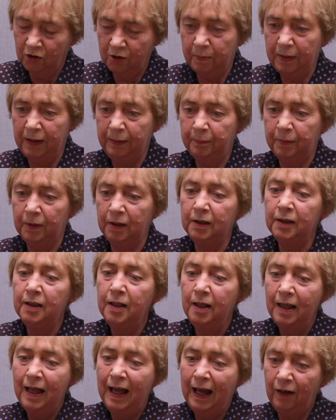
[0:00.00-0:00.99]
to people
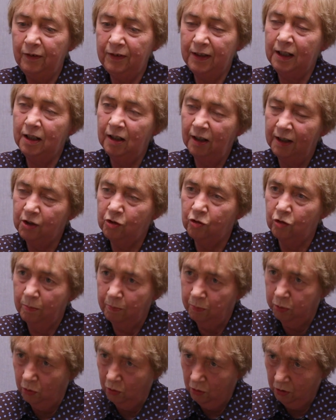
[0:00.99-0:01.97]
how they'd like to
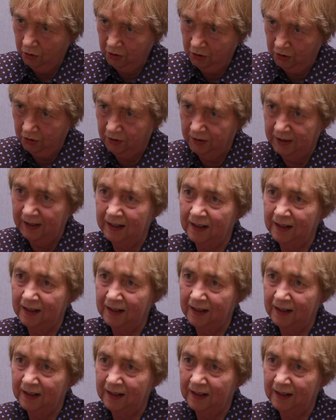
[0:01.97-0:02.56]
report things.